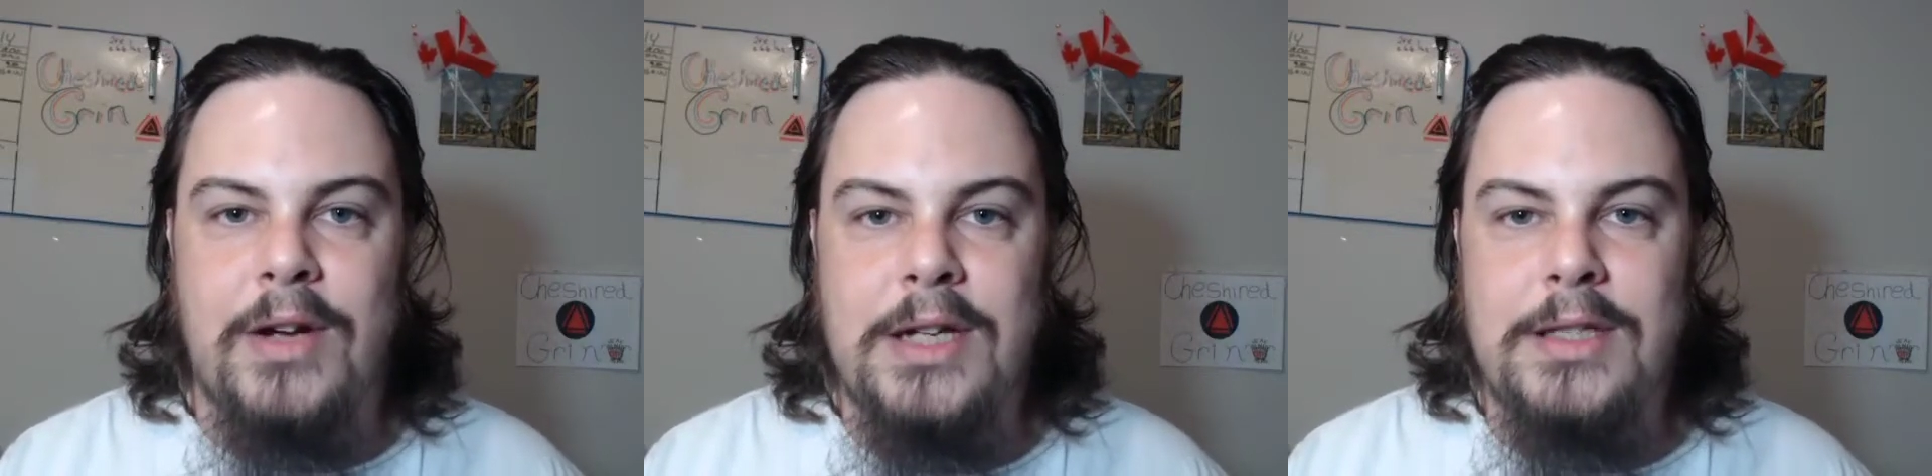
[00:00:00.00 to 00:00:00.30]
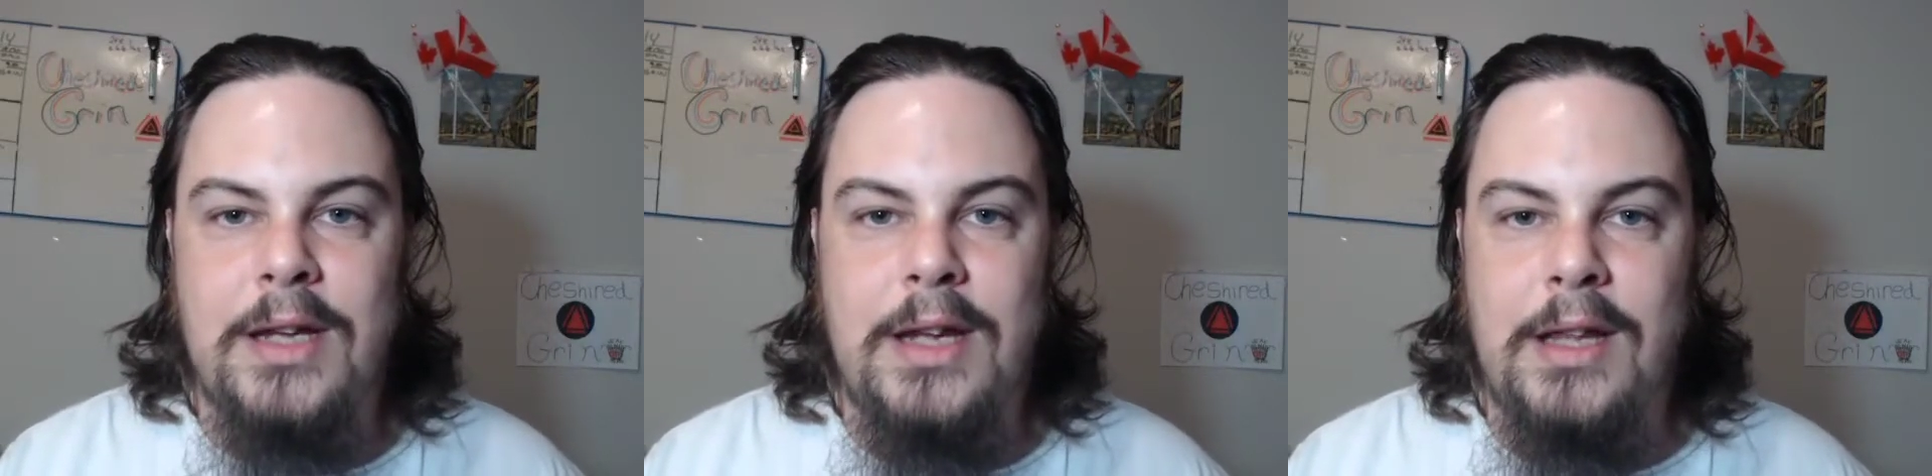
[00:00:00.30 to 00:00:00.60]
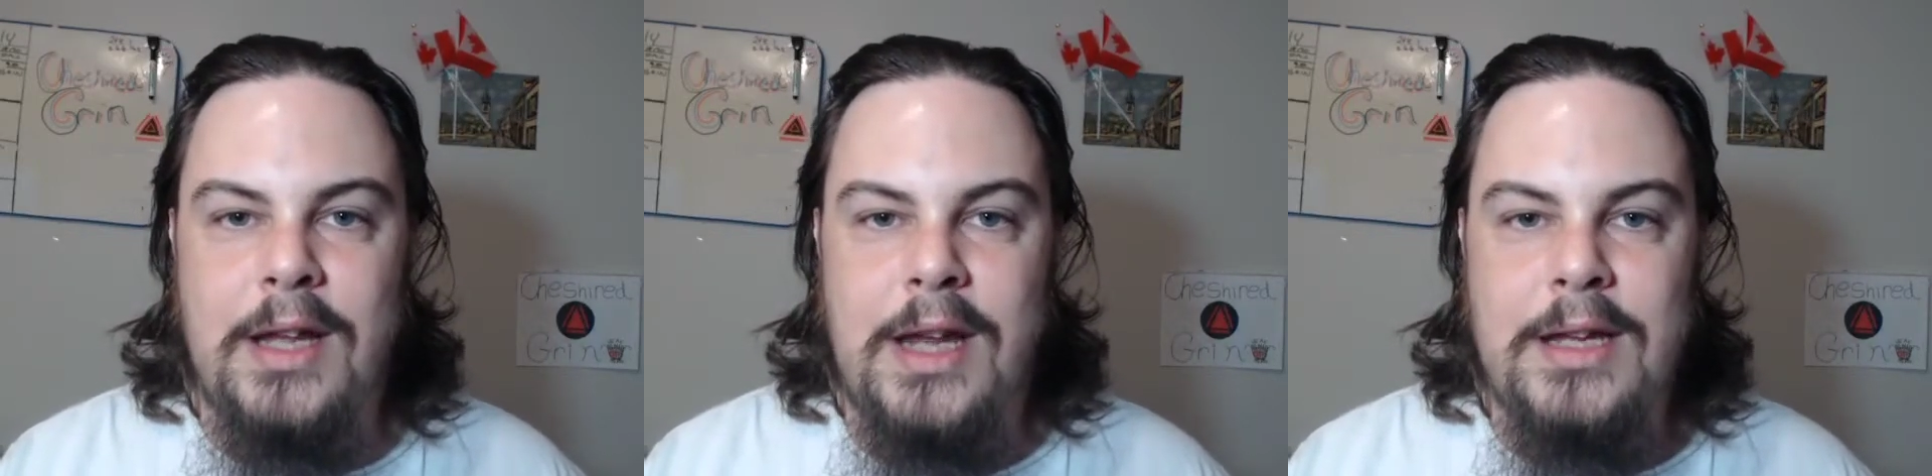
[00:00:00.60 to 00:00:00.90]

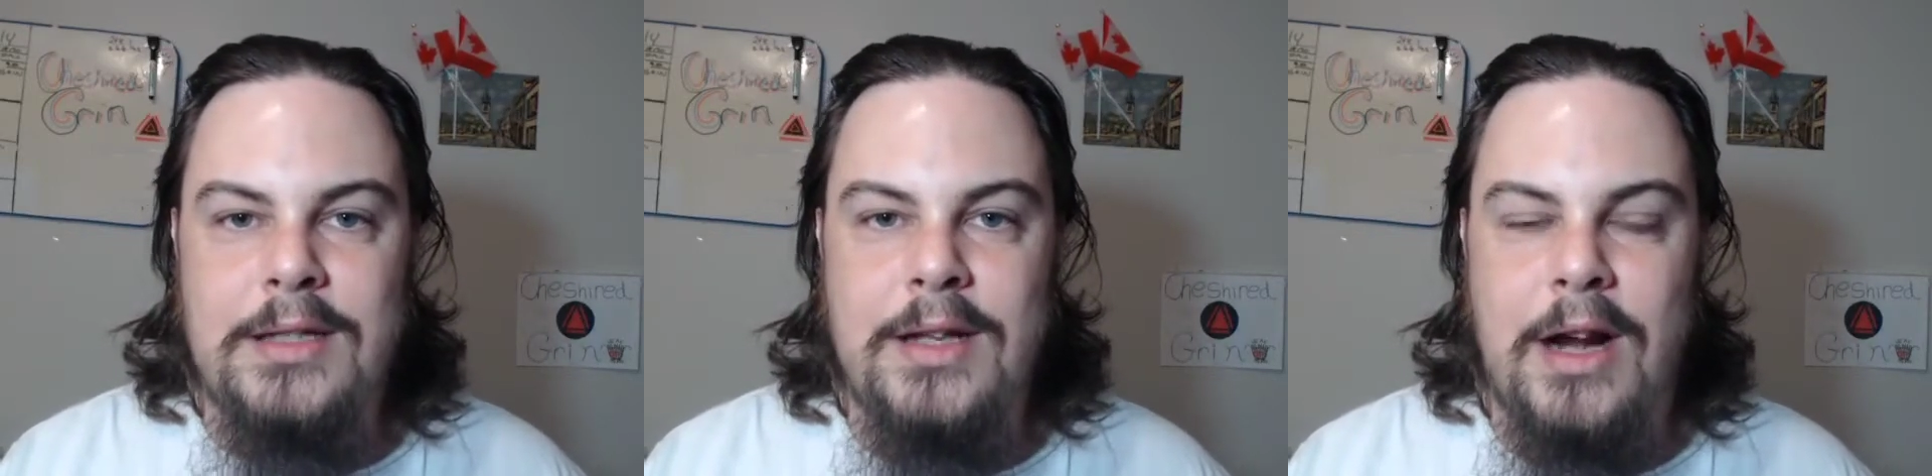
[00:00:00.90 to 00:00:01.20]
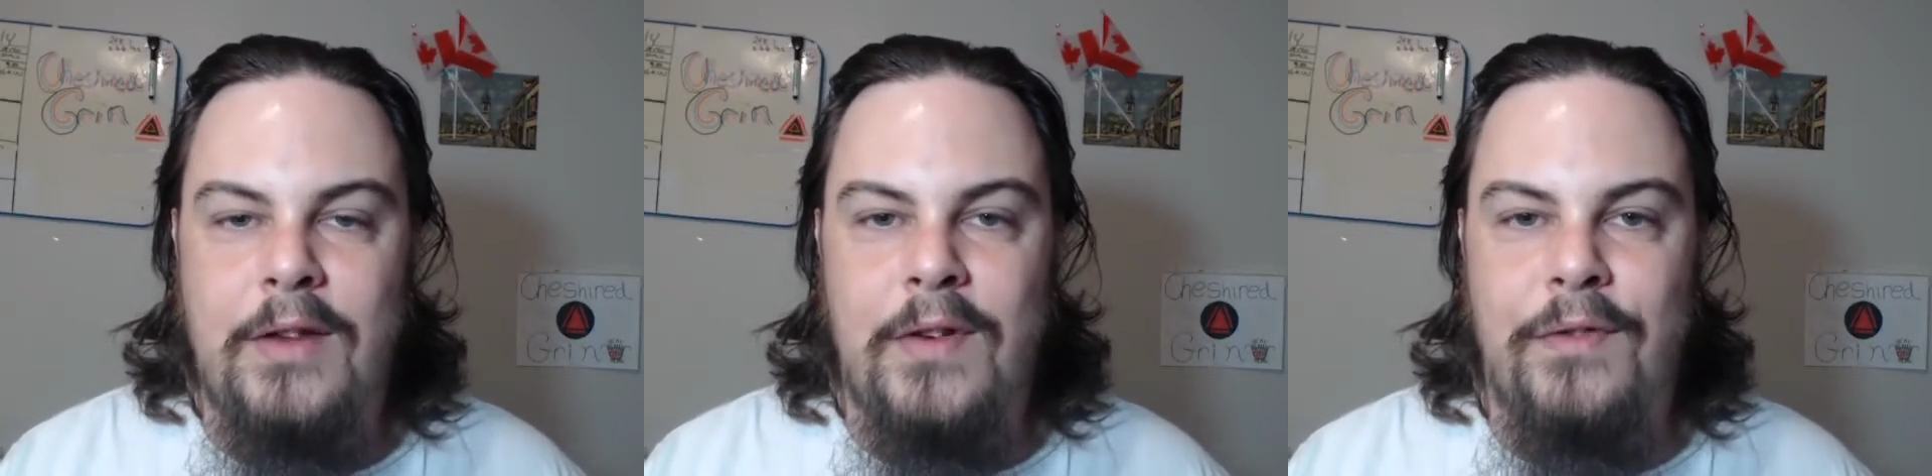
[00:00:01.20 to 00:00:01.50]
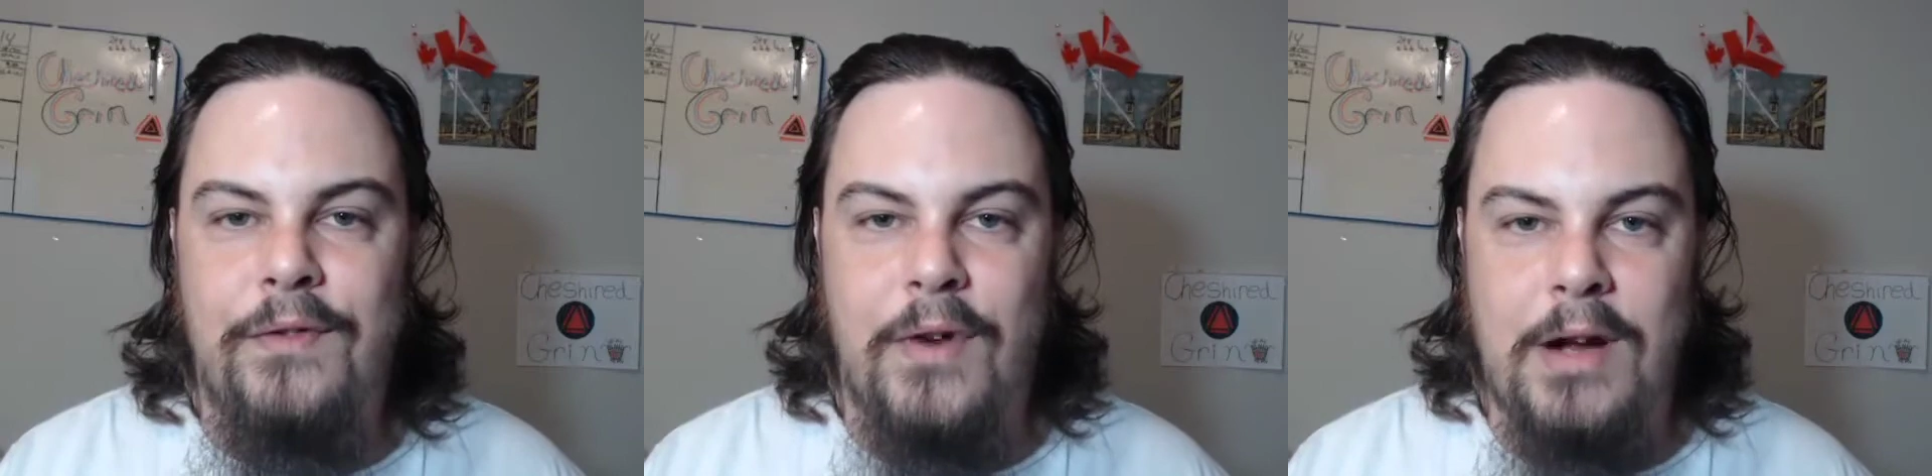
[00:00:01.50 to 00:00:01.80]
He's not even
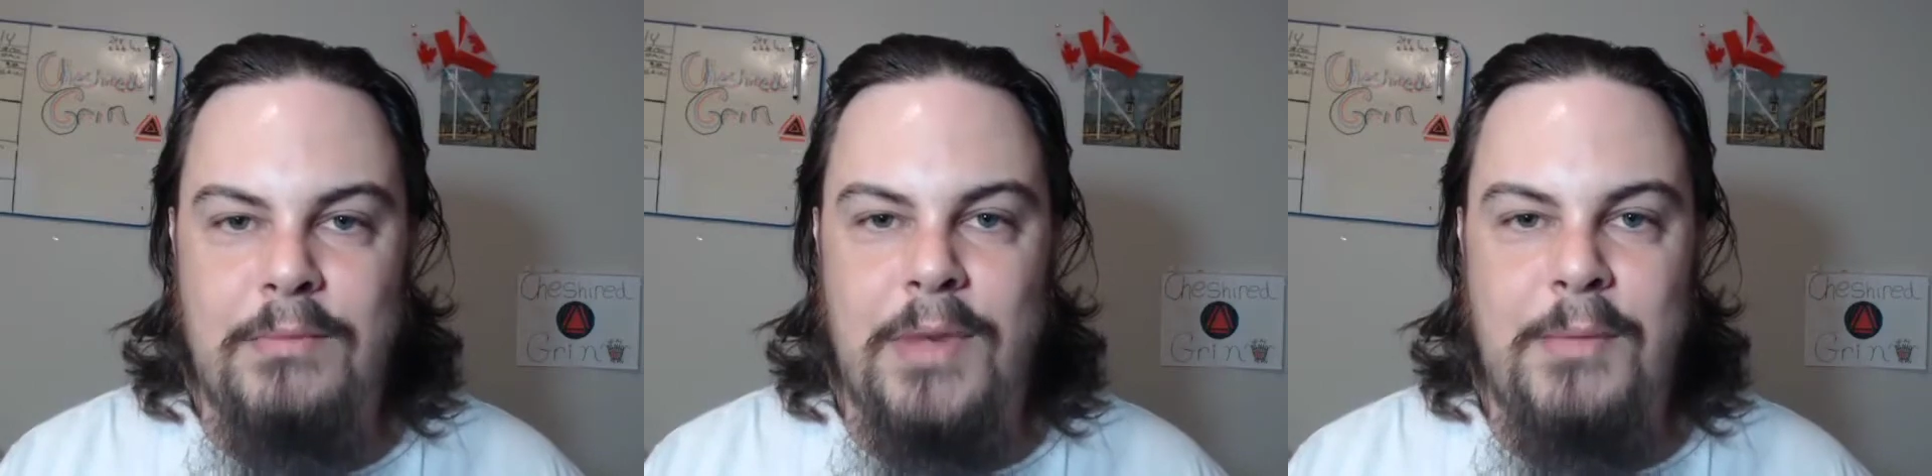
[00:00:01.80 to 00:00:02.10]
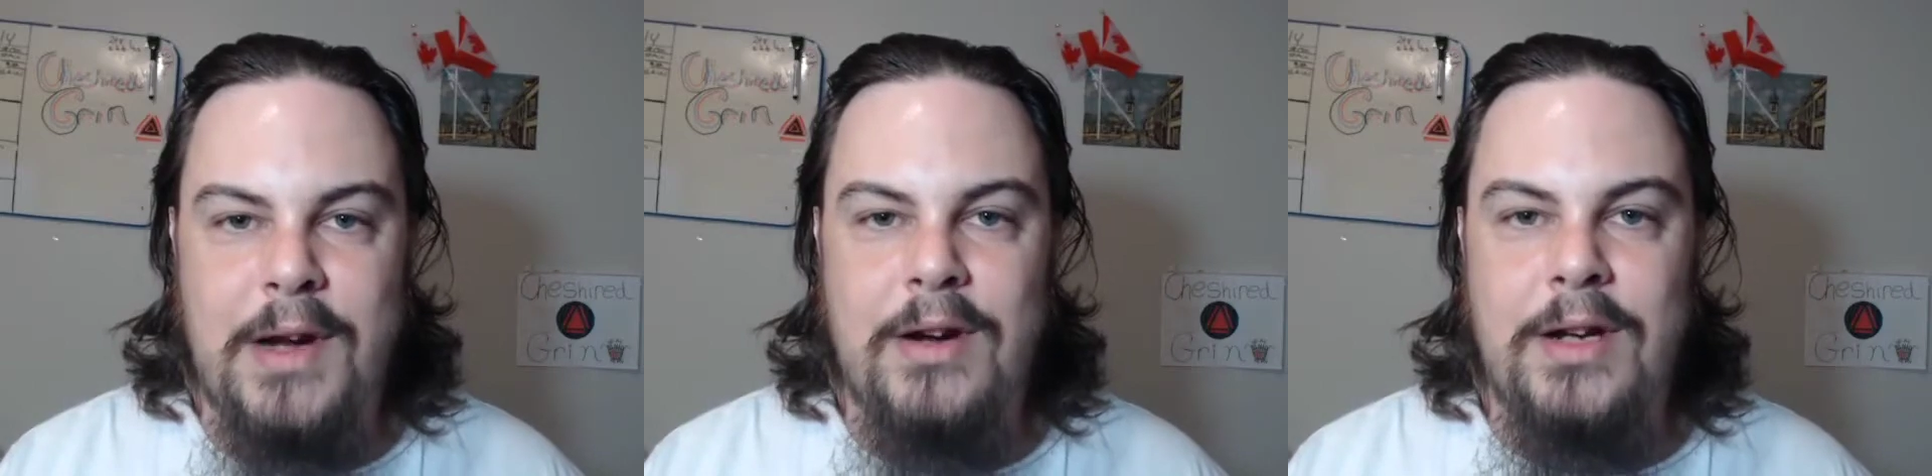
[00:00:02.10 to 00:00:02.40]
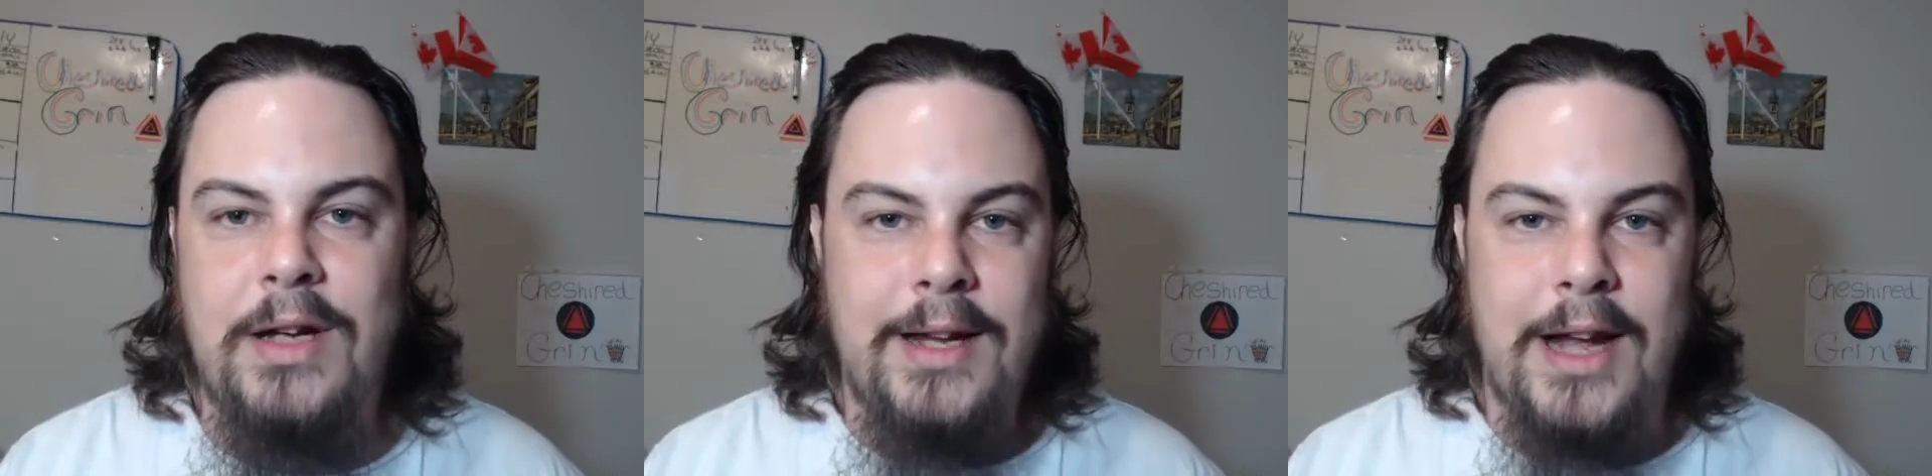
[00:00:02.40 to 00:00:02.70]
from America,